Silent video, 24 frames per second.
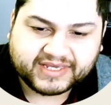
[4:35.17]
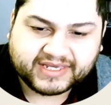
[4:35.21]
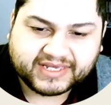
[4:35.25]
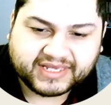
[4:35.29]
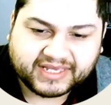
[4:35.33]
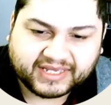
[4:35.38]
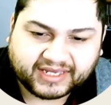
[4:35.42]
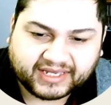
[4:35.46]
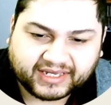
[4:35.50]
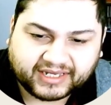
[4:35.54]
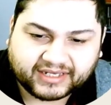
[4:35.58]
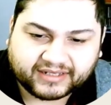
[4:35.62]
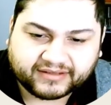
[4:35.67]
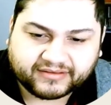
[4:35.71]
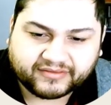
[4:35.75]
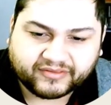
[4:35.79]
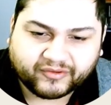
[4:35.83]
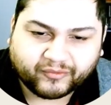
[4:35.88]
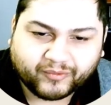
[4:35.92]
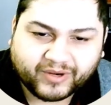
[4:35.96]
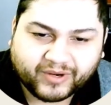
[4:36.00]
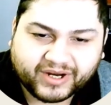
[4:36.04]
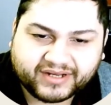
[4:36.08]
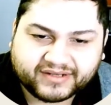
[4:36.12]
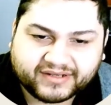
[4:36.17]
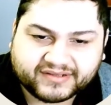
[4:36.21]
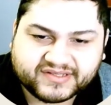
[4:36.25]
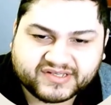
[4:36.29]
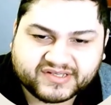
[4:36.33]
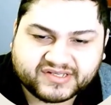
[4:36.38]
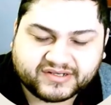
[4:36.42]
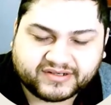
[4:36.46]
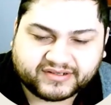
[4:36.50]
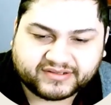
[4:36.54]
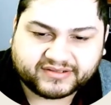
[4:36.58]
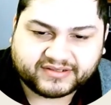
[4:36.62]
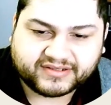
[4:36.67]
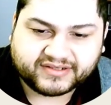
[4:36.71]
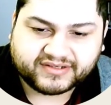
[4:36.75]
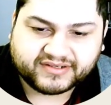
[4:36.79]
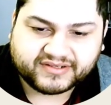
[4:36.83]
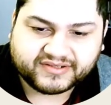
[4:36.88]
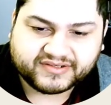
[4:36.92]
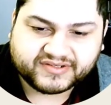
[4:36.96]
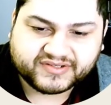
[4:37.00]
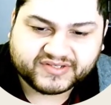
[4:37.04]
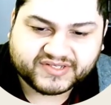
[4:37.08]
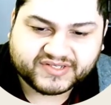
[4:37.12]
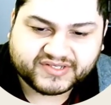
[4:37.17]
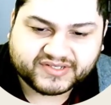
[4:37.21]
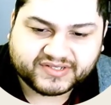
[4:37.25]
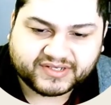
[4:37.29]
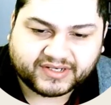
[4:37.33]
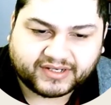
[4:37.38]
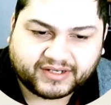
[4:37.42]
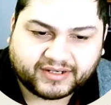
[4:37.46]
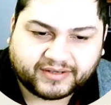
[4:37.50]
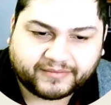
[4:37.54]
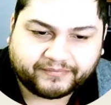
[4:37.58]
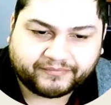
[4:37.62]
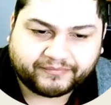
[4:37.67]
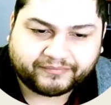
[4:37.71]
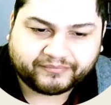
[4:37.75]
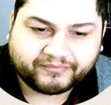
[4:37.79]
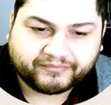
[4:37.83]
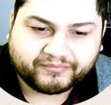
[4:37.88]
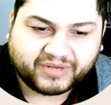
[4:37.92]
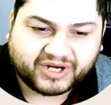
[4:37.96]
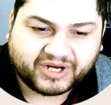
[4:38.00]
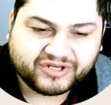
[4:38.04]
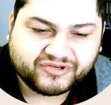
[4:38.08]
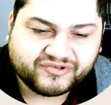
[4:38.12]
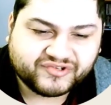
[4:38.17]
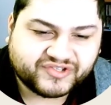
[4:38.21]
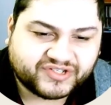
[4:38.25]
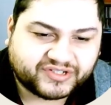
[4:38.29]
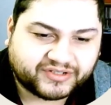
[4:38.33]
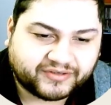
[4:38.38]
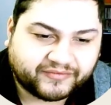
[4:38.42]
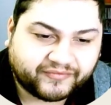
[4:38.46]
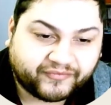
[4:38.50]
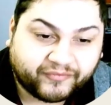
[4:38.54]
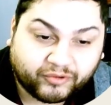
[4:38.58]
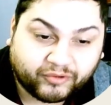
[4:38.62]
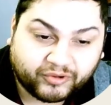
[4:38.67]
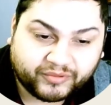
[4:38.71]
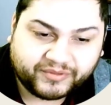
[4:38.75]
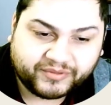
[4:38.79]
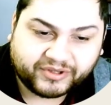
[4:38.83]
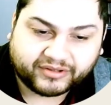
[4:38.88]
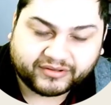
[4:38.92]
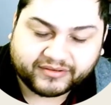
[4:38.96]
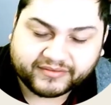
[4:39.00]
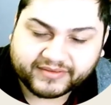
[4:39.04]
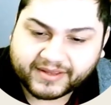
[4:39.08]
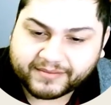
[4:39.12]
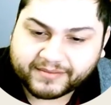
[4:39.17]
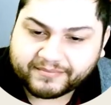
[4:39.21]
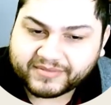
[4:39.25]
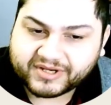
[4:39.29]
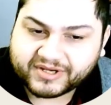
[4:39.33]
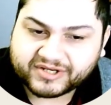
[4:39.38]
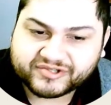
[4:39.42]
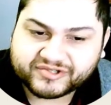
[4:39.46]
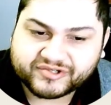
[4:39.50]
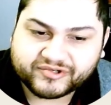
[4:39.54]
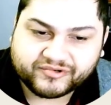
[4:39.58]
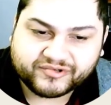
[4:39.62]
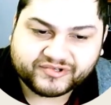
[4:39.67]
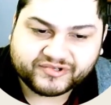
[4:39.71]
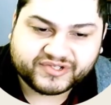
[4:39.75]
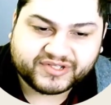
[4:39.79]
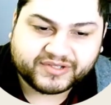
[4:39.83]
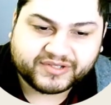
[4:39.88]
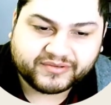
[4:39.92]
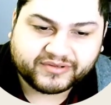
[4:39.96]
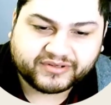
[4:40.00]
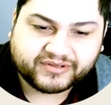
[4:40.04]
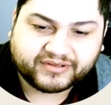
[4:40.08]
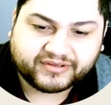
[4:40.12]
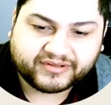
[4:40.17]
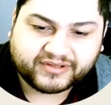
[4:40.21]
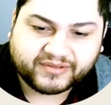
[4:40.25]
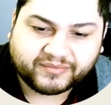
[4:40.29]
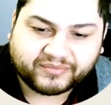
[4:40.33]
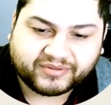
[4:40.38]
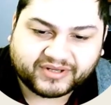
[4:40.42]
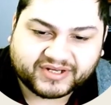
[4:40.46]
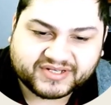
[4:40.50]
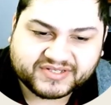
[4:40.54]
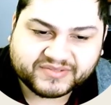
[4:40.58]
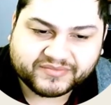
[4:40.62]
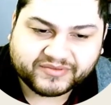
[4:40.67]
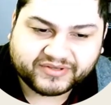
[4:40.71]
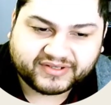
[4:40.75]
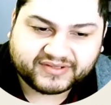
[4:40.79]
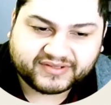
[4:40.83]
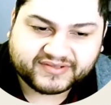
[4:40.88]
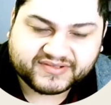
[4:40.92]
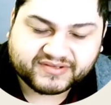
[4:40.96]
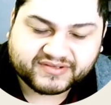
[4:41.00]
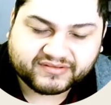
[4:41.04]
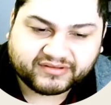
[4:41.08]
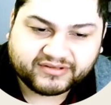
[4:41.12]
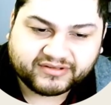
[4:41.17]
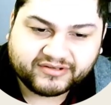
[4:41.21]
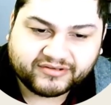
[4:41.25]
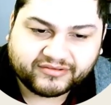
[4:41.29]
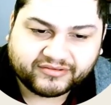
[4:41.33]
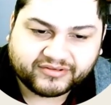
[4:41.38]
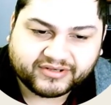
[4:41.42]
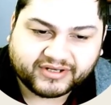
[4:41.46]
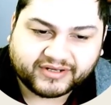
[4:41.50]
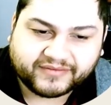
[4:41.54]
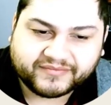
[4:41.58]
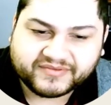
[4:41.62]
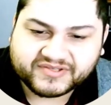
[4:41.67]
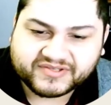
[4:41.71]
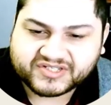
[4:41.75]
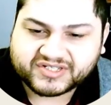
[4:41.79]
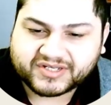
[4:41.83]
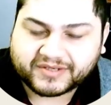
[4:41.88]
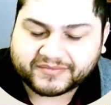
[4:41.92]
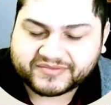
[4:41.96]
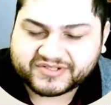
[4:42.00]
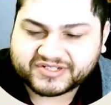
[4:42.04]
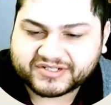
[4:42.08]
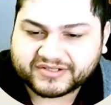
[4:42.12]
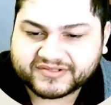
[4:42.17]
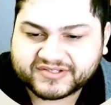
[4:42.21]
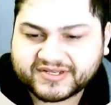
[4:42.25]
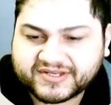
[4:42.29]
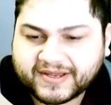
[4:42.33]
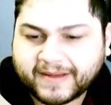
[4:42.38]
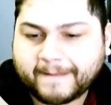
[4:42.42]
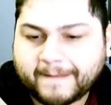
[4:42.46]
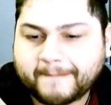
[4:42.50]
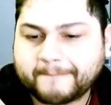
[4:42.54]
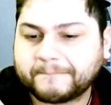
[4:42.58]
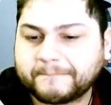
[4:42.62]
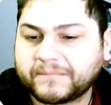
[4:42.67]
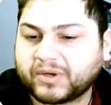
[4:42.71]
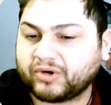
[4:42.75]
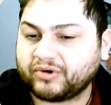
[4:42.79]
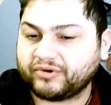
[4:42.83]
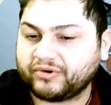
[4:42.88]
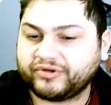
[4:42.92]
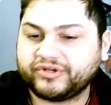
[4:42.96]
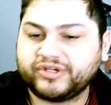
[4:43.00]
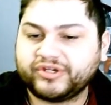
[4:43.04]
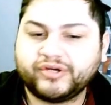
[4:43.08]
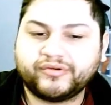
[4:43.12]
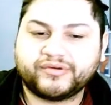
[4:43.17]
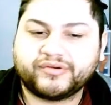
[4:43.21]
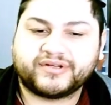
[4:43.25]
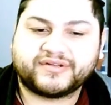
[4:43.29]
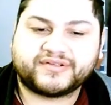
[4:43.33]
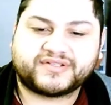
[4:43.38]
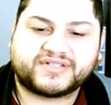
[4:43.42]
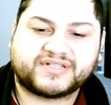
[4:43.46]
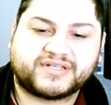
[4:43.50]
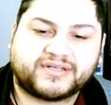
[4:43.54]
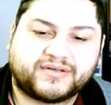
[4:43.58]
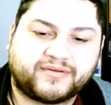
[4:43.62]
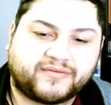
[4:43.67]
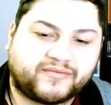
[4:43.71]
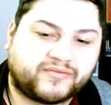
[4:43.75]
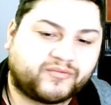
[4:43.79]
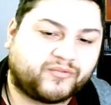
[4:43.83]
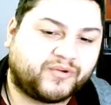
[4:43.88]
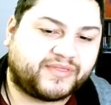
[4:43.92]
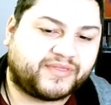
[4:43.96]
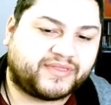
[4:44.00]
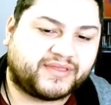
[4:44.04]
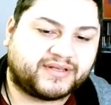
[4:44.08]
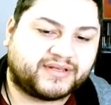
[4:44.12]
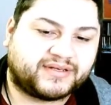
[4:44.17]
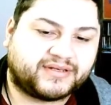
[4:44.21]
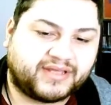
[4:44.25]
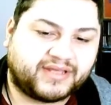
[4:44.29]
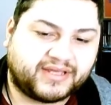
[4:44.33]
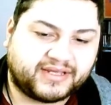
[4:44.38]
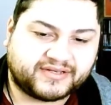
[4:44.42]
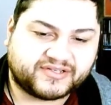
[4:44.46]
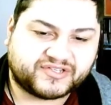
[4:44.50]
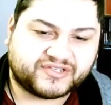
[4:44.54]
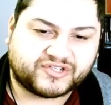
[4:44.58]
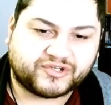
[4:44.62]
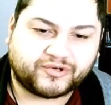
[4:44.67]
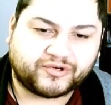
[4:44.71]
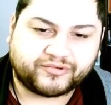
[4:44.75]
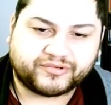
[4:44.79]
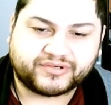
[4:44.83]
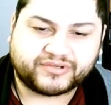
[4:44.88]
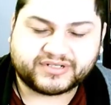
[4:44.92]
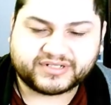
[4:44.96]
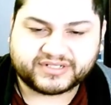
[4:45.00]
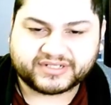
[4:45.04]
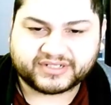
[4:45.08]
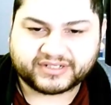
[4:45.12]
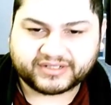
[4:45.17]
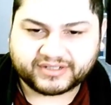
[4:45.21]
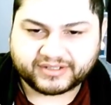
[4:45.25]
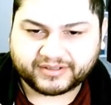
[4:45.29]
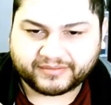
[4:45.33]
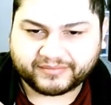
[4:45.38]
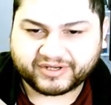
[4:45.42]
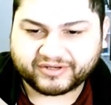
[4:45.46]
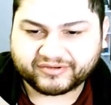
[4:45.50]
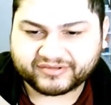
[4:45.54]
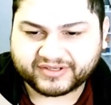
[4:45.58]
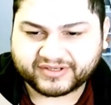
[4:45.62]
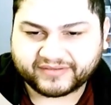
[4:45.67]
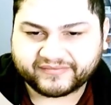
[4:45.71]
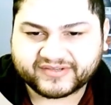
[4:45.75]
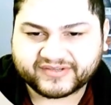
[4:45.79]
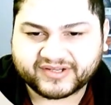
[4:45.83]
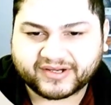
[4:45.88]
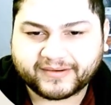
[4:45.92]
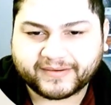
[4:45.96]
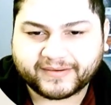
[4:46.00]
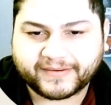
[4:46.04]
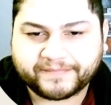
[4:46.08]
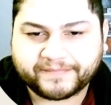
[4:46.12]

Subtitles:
and the way it's done is by using a formula that measures the plasma that is cleared of the substance per unit within a certain amount of time.